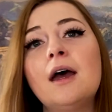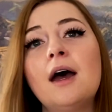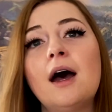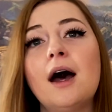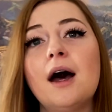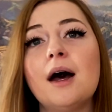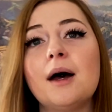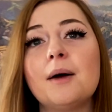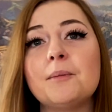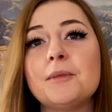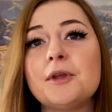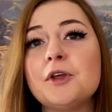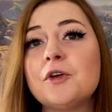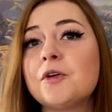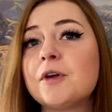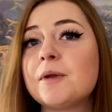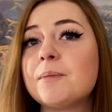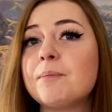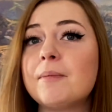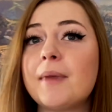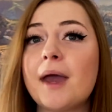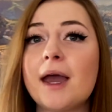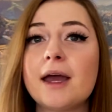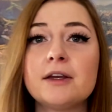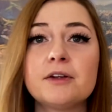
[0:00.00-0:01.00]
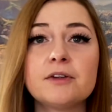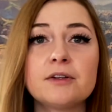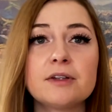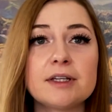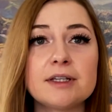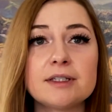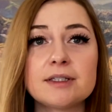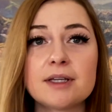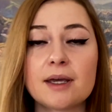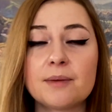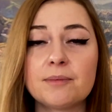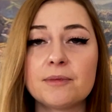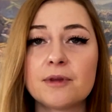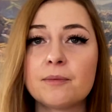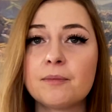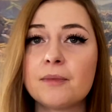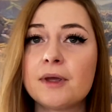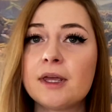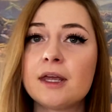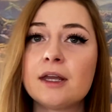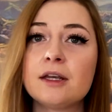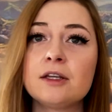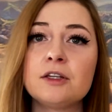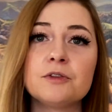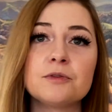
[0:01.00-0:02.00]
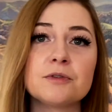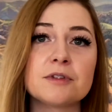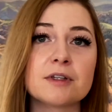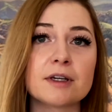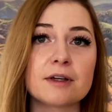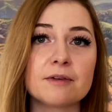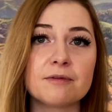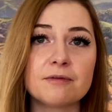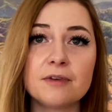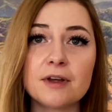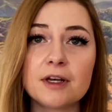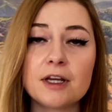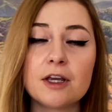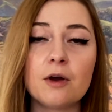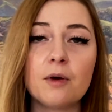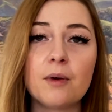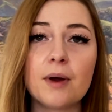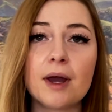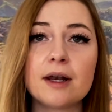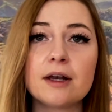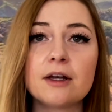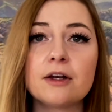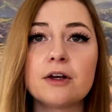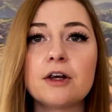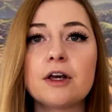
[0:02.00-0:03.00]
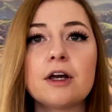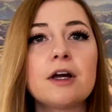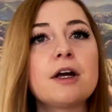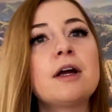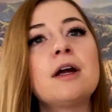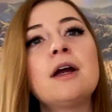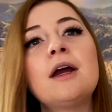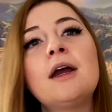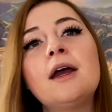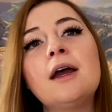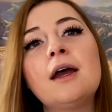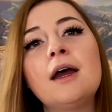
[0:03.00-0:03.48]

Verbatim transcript: Um, you can manually type them in using a video editor.